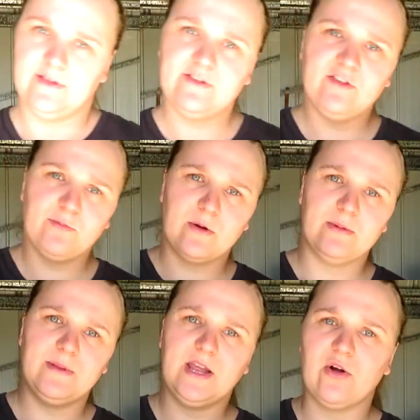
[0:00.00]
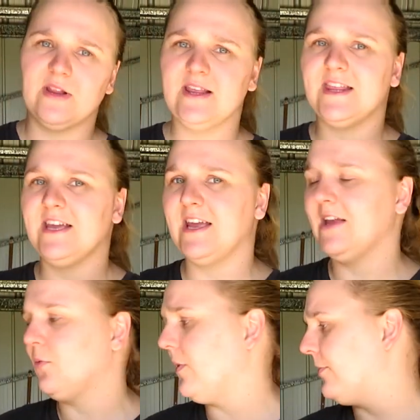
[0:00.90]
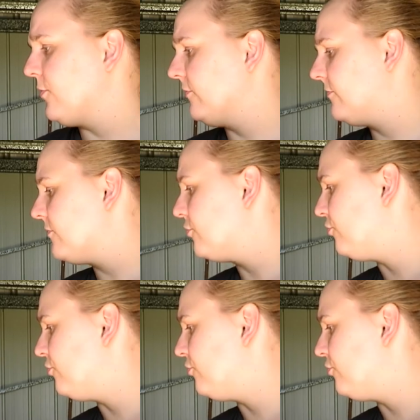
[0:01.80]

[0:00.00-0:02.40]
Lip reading: This is probably the only thing in Wibbles